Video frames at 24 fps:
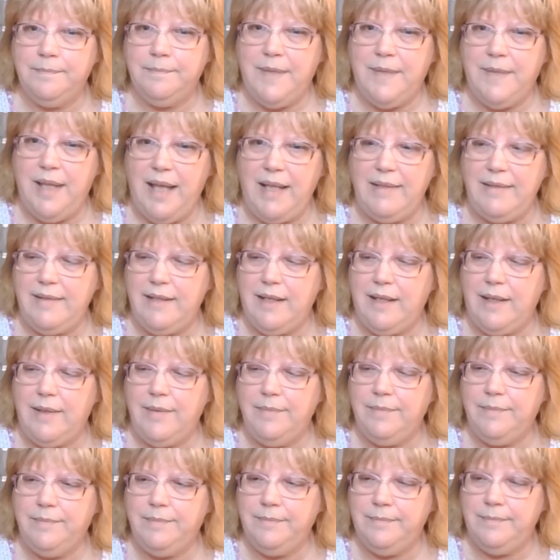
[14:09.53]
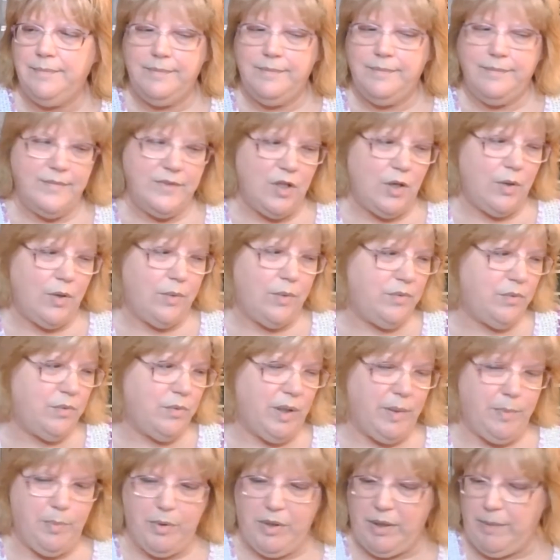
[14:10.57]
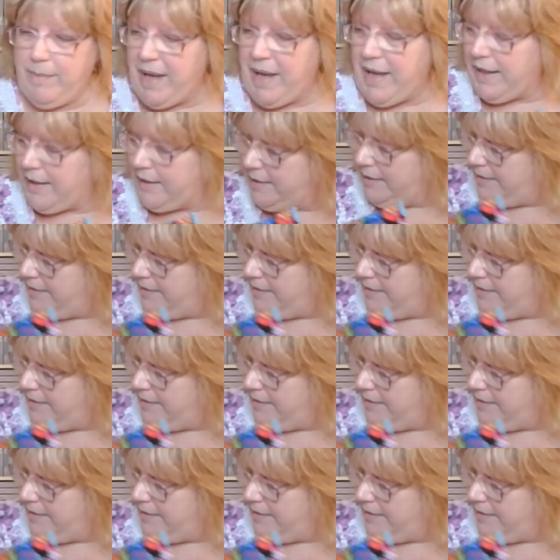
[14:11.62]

Etsy. So it's a really pretty bag.